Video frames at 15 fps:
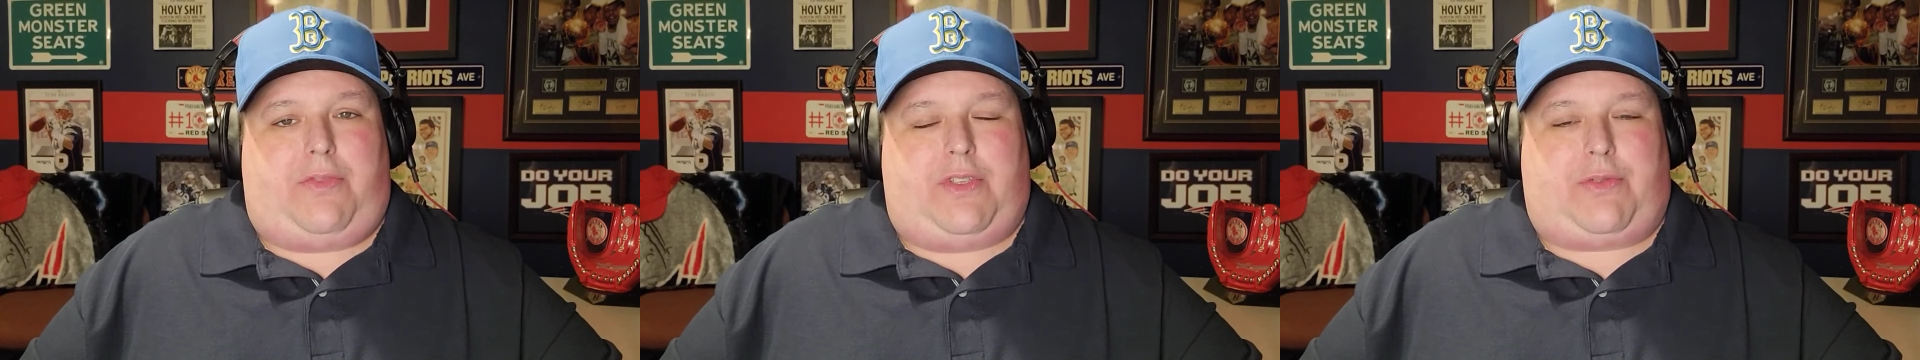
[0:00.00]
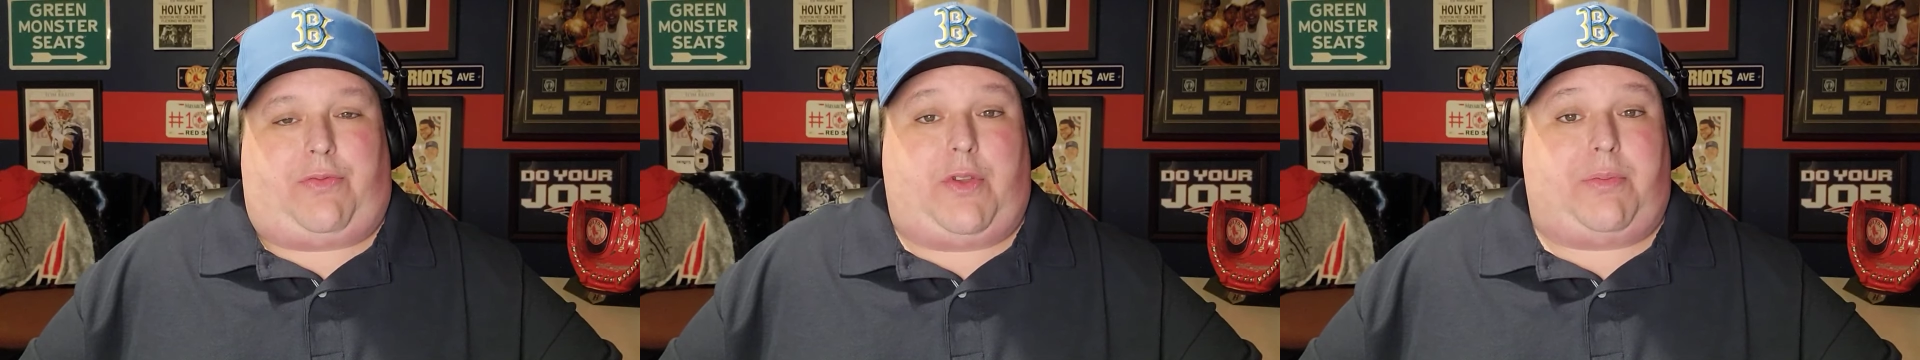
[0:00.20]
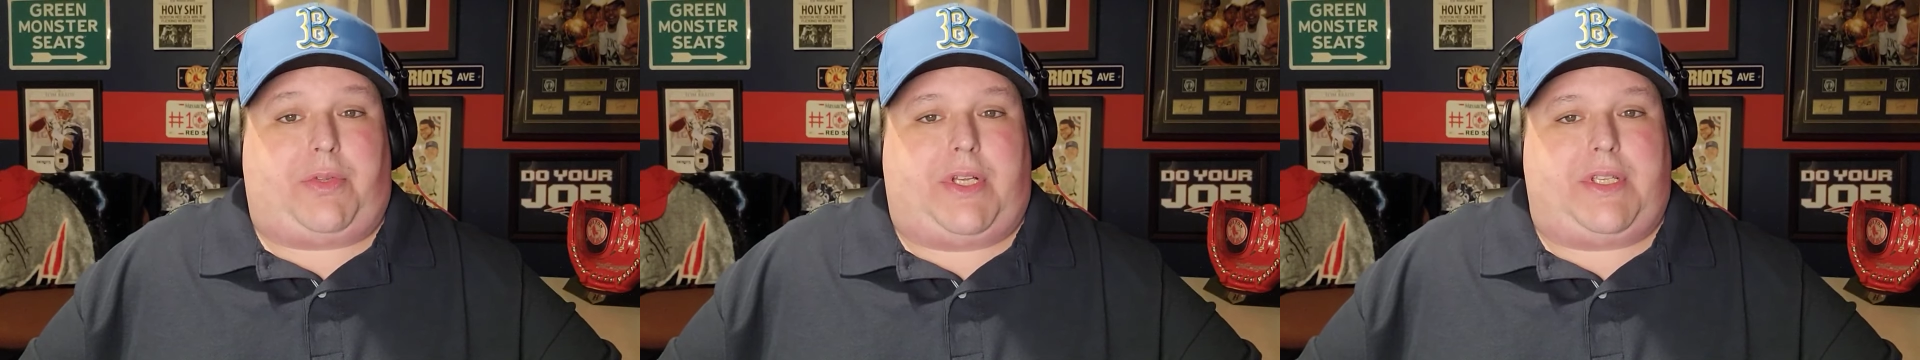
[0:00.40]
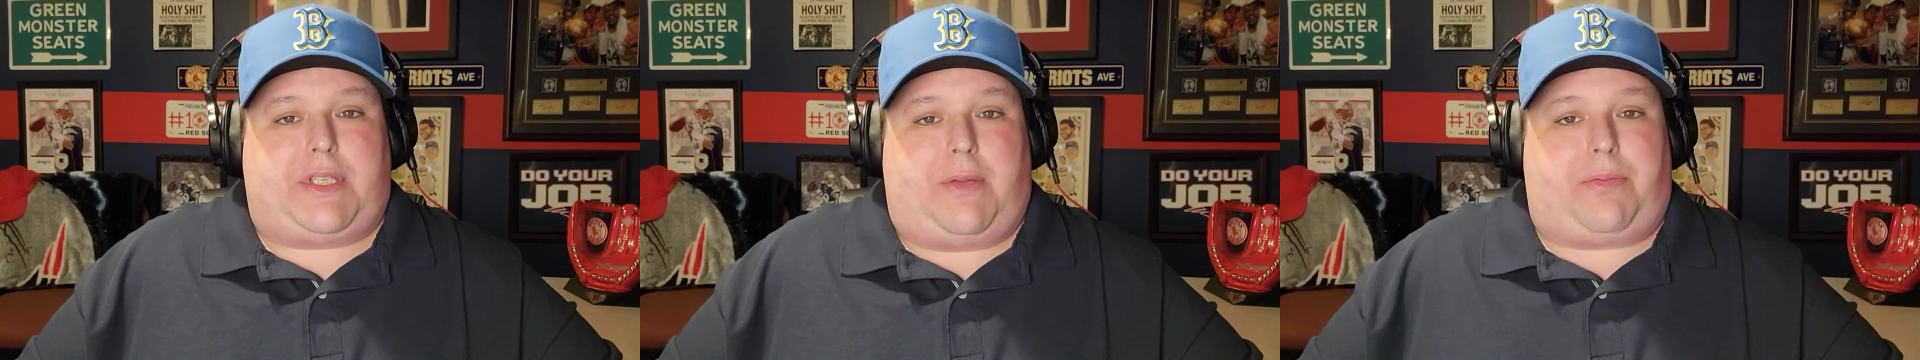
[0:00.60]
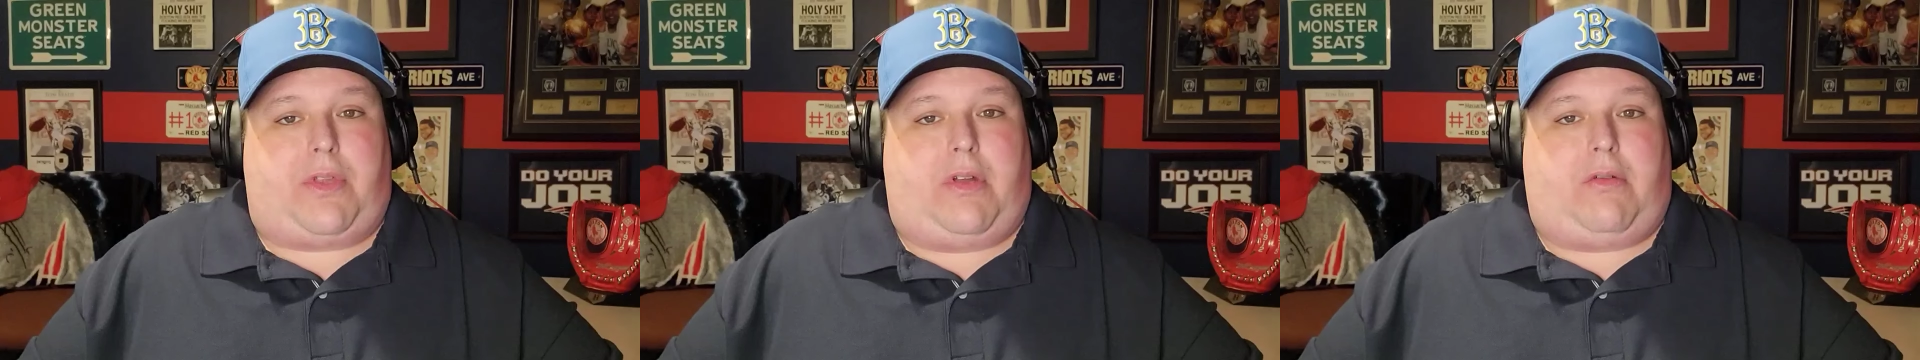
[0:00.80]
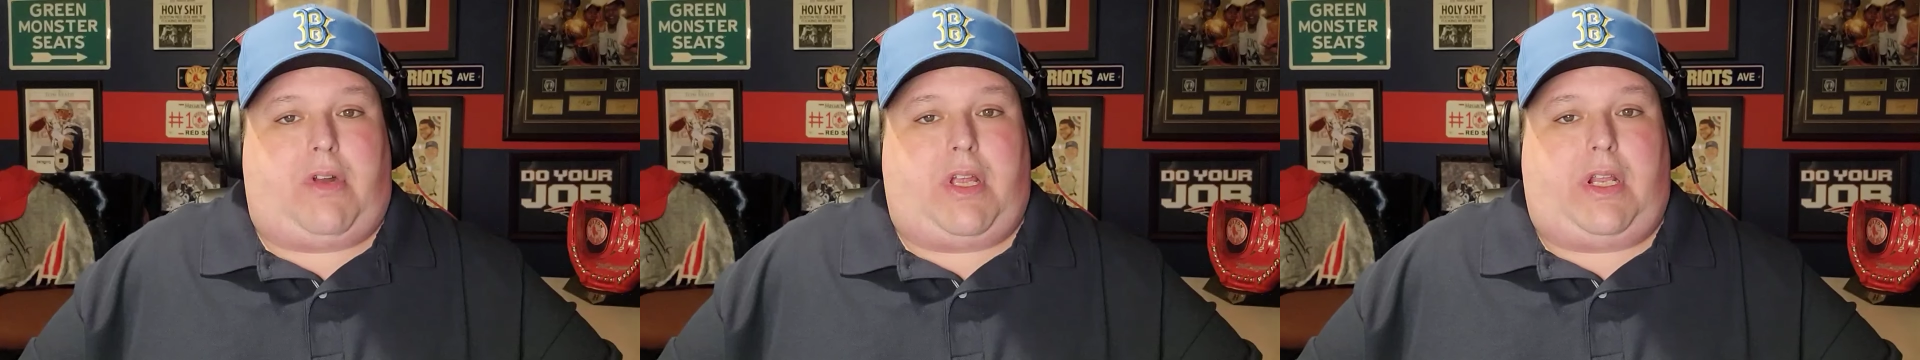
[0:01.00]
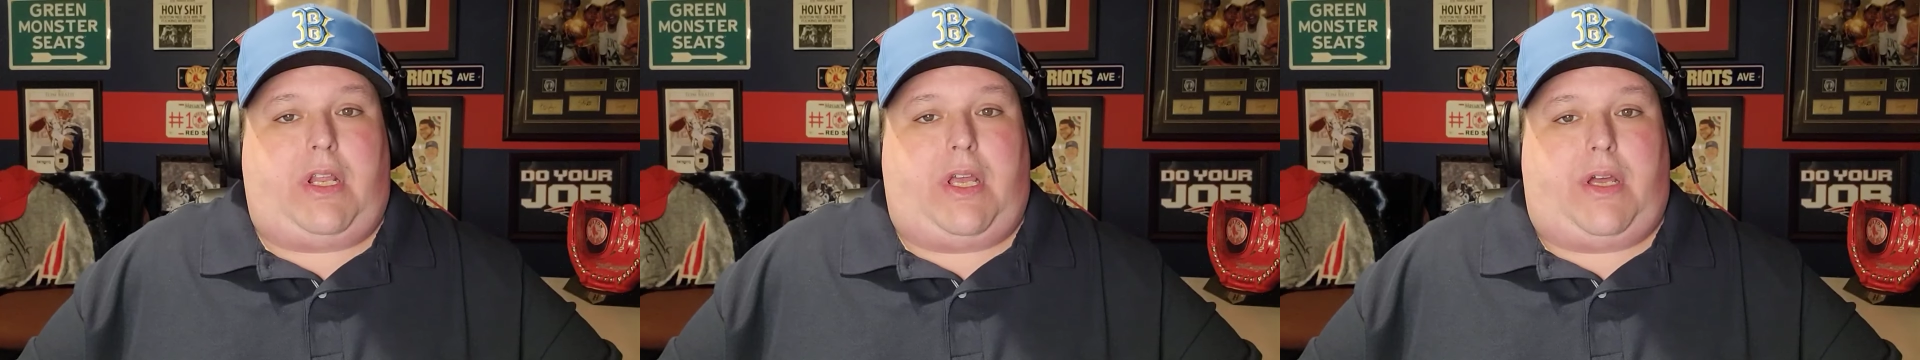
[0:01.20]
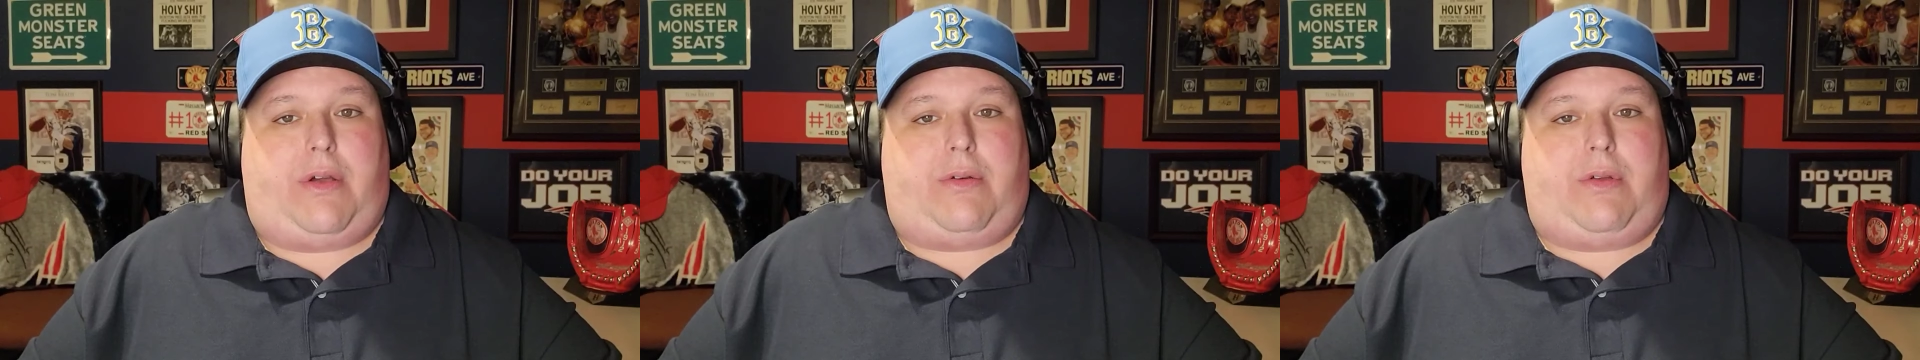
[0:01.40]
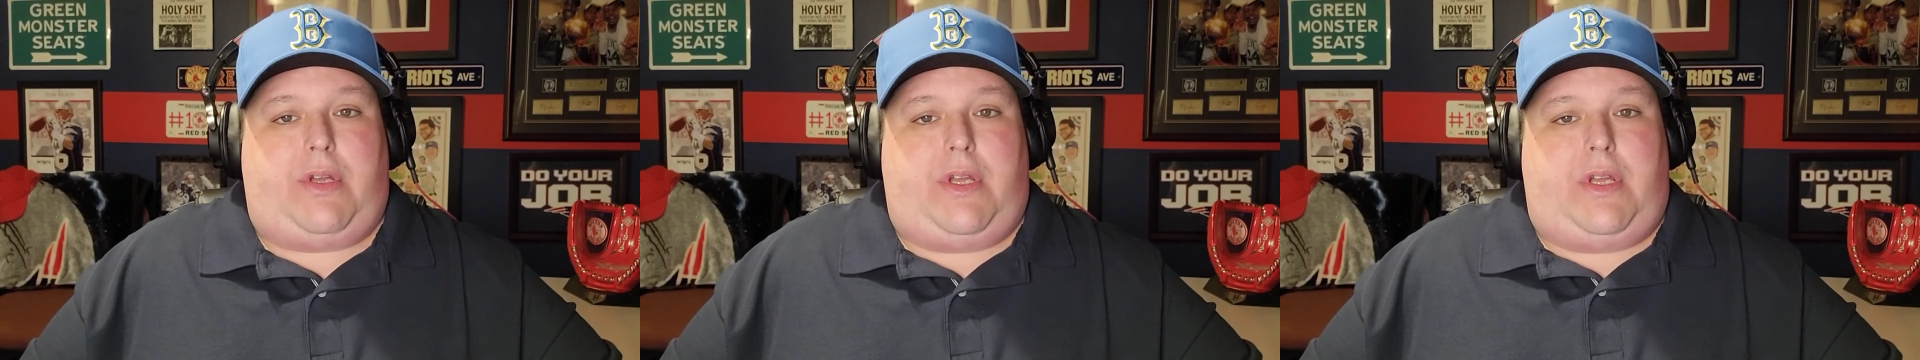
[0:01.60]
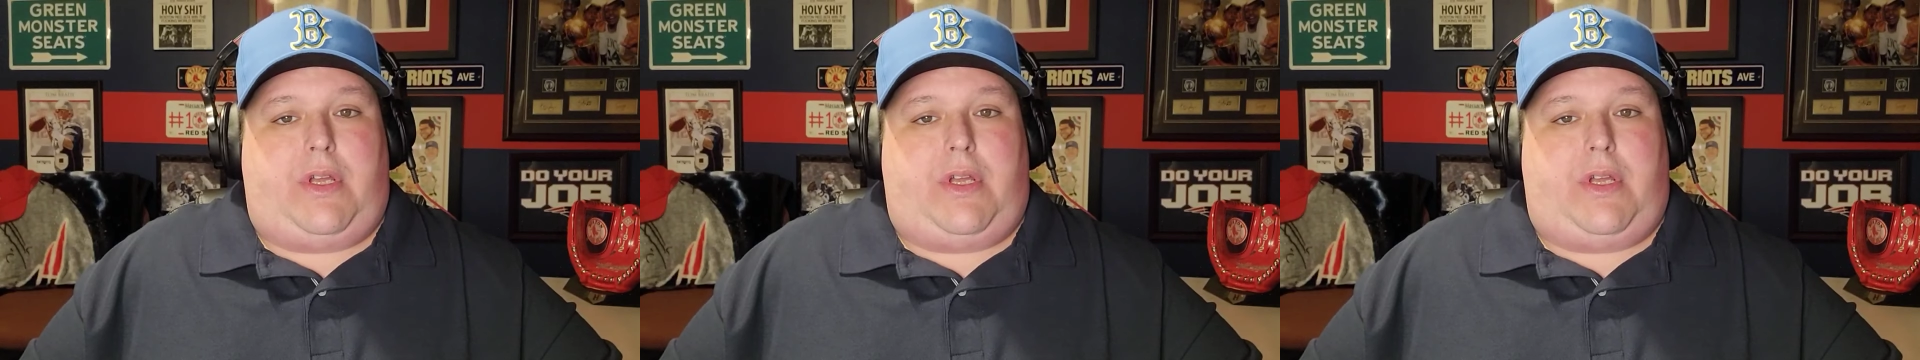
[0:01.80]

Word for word: There's free plays up there right now.